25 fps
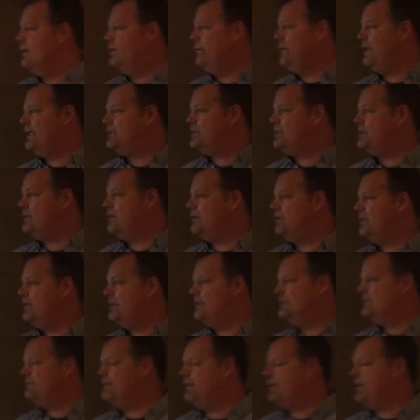make sure
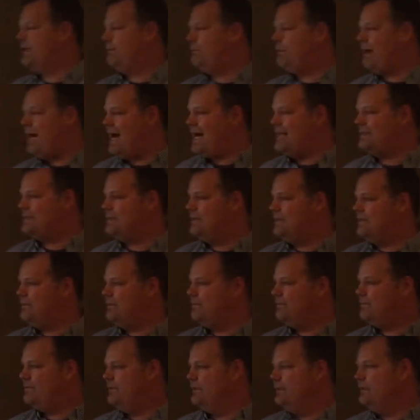it's very
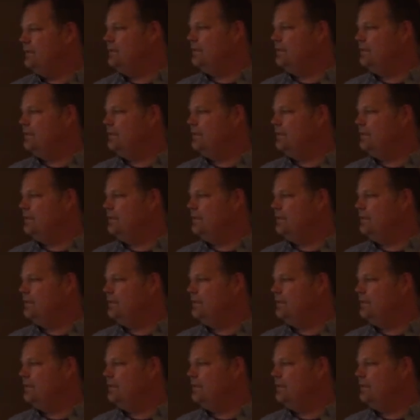positive,